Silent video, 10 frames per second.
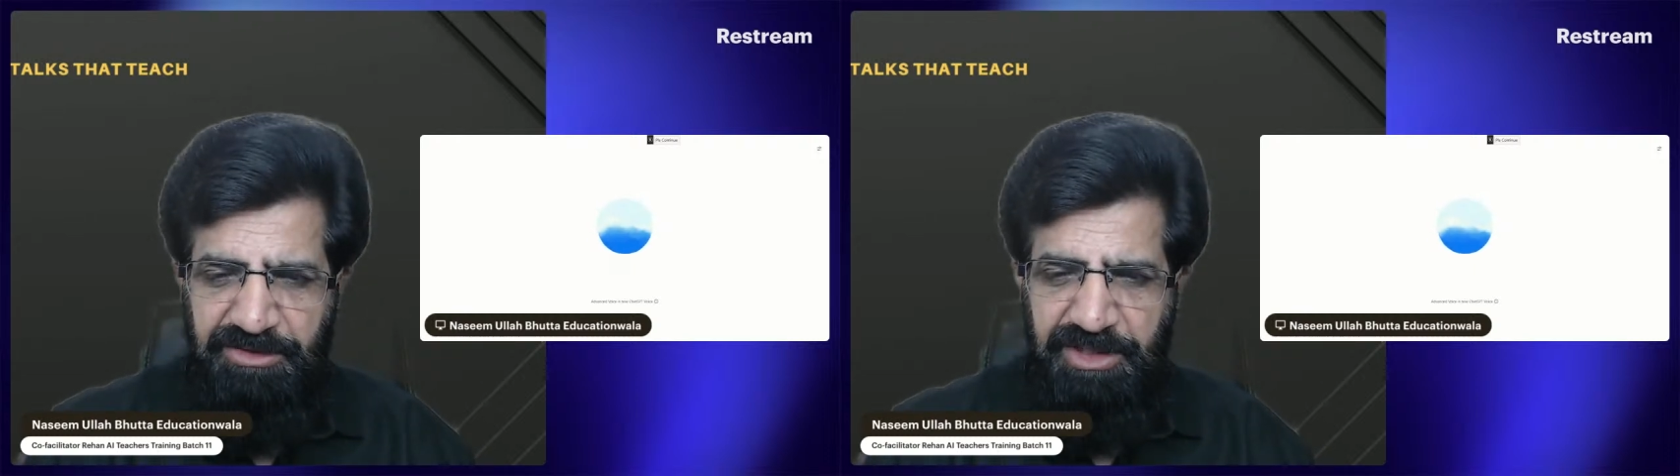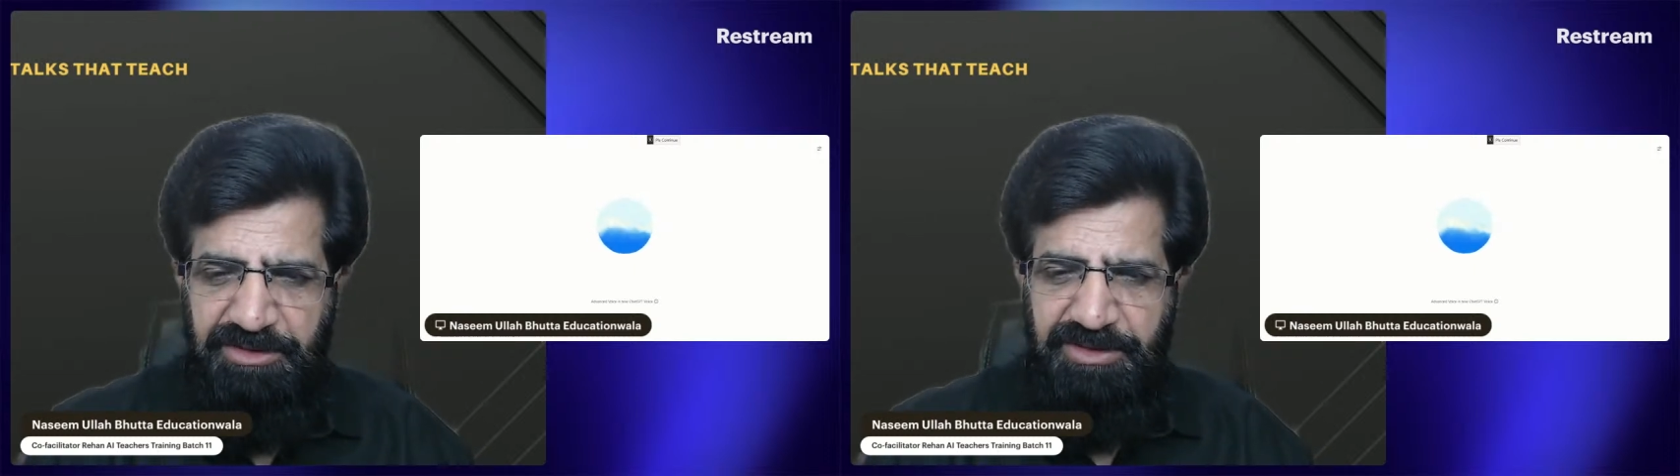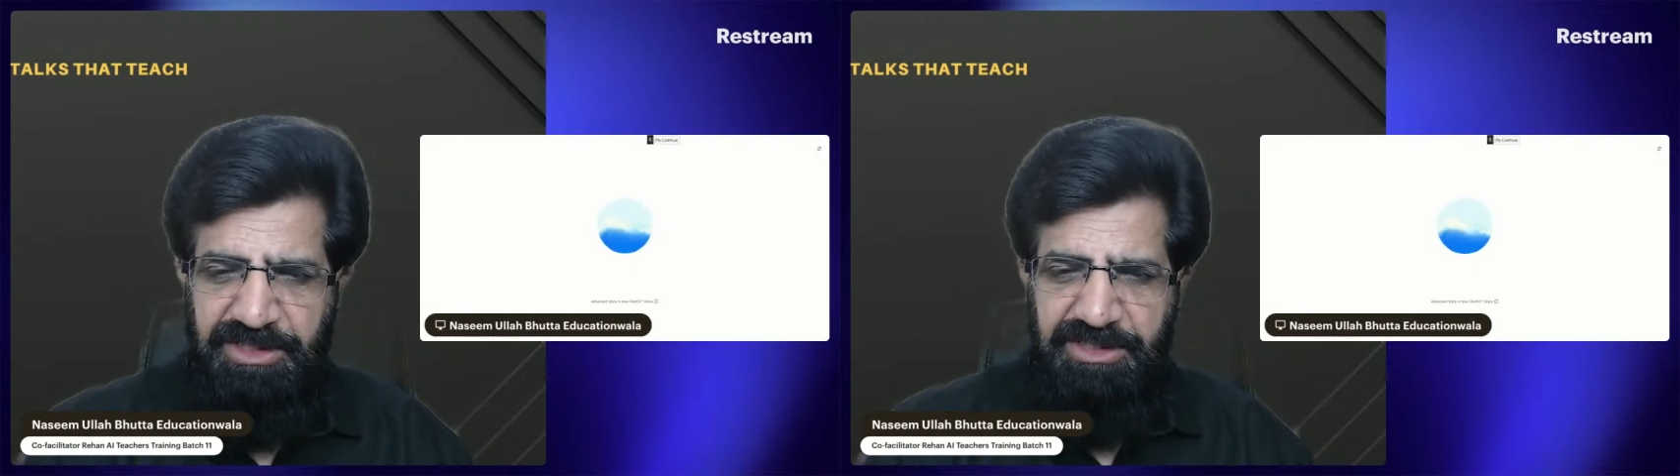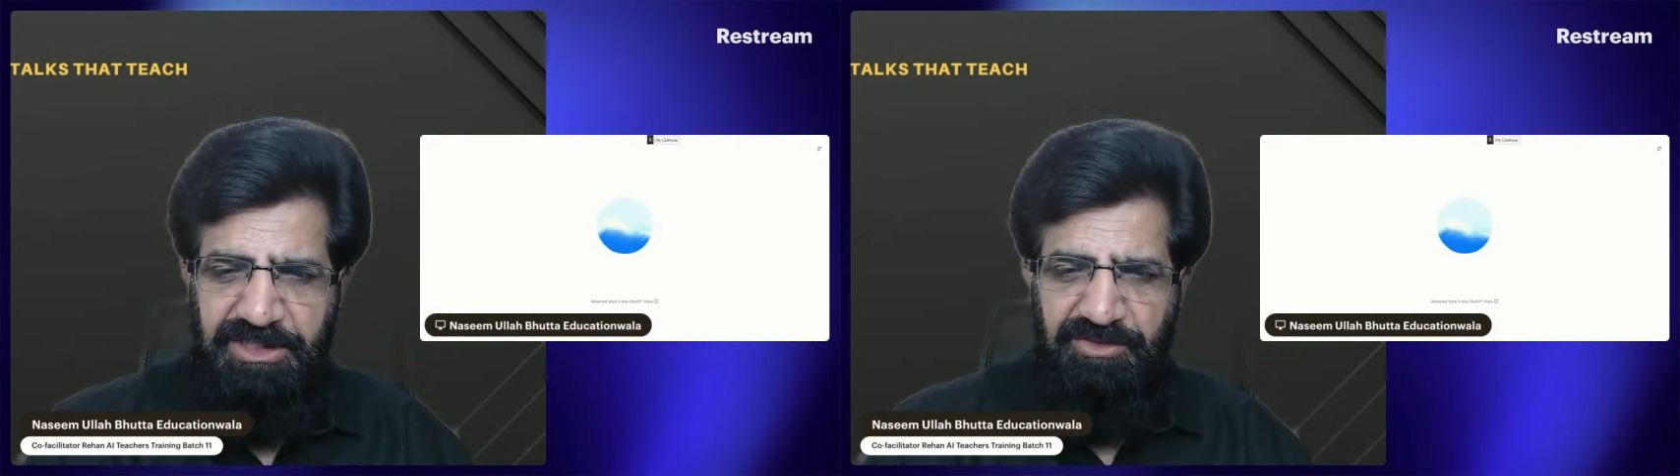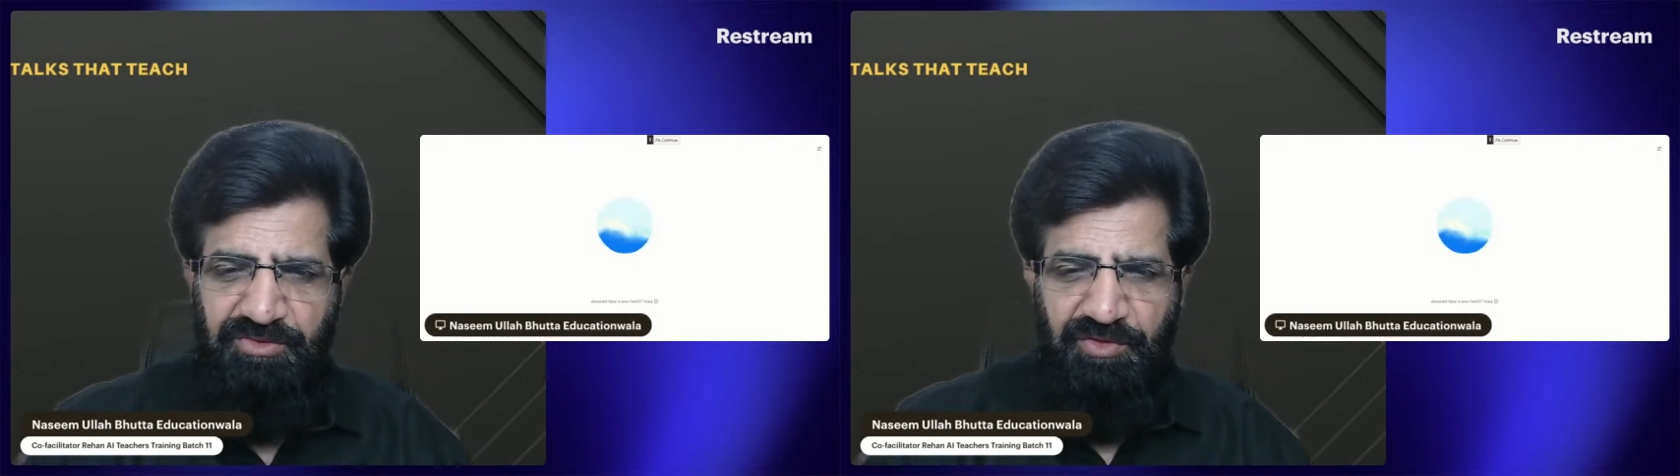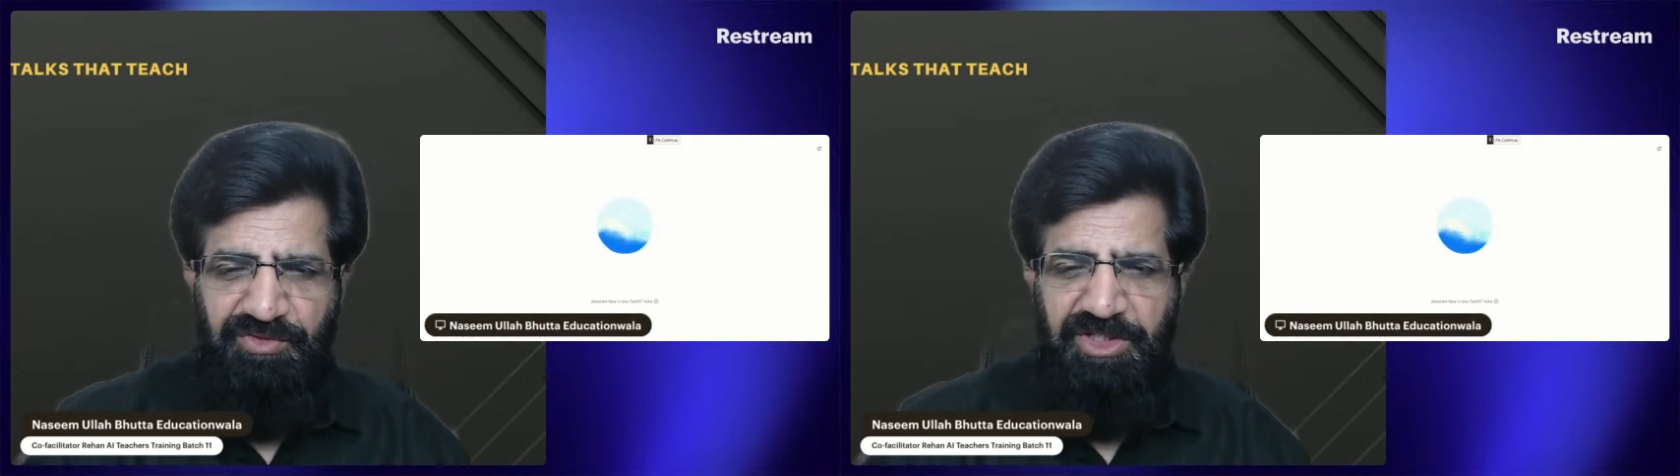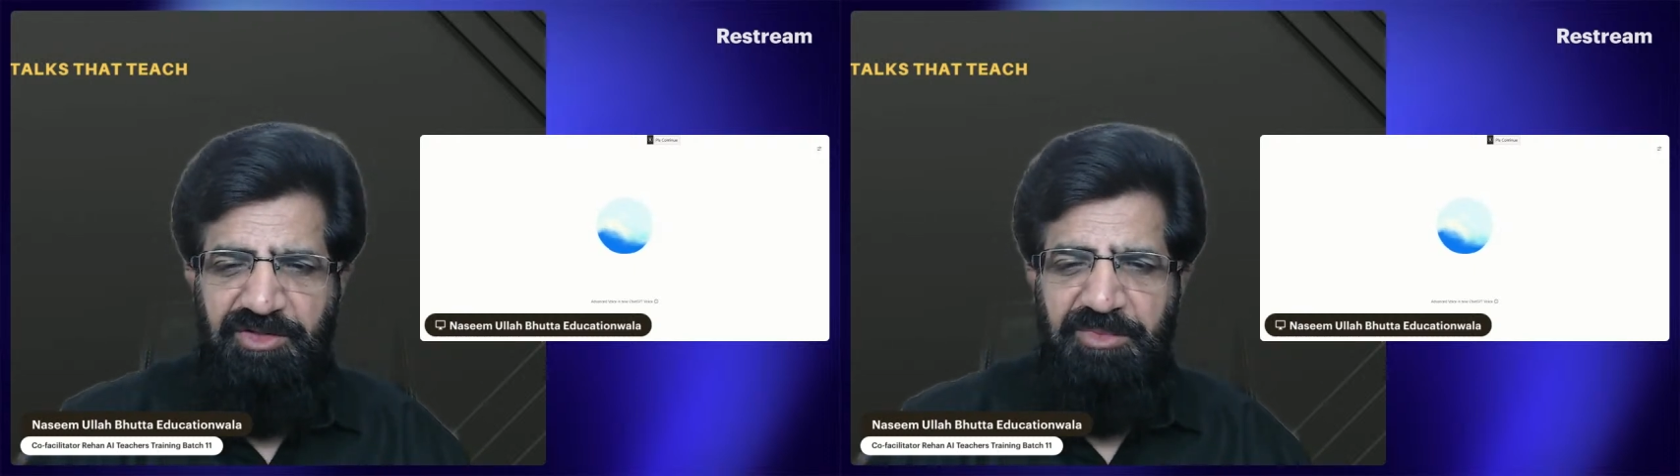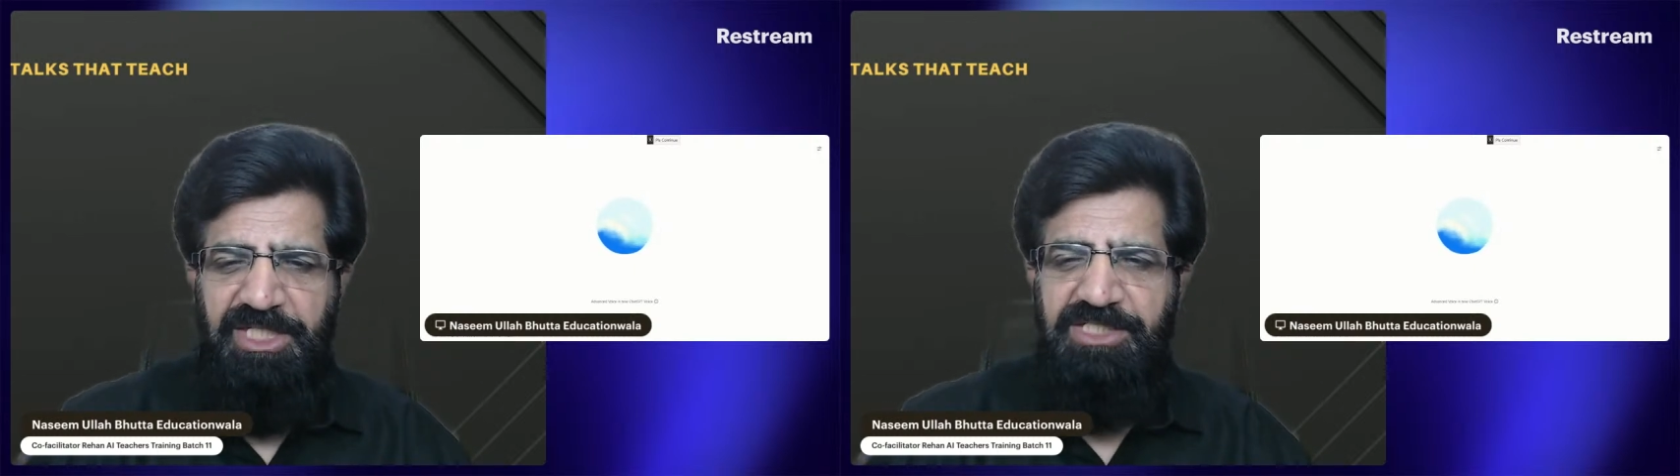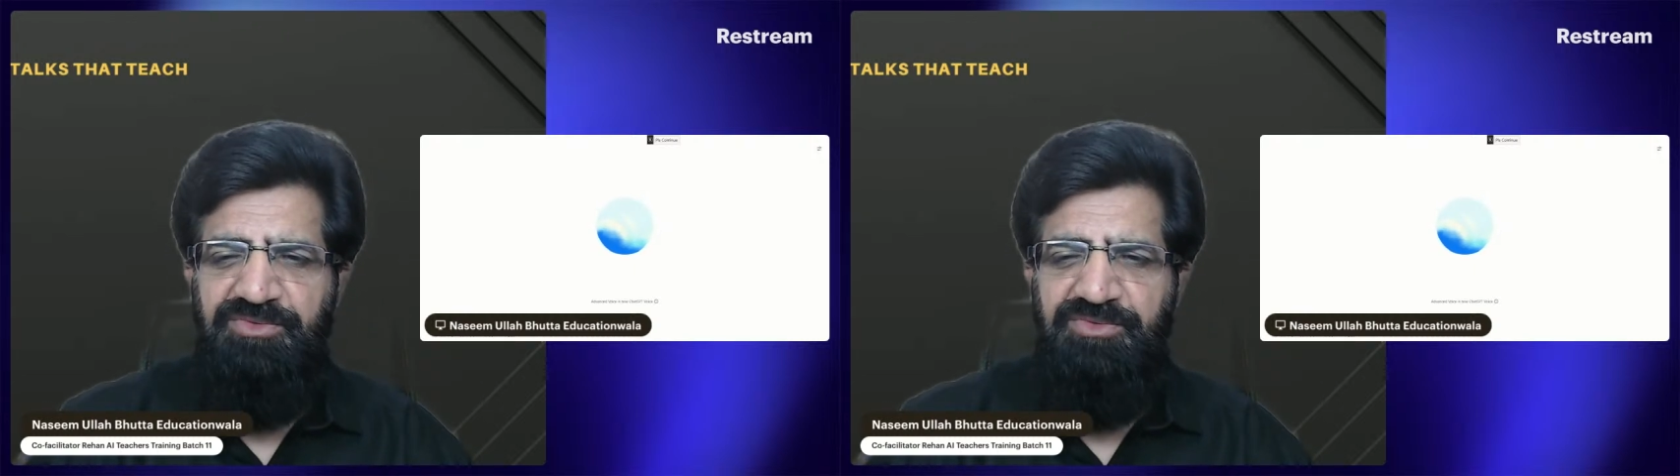you can say the 15 minutes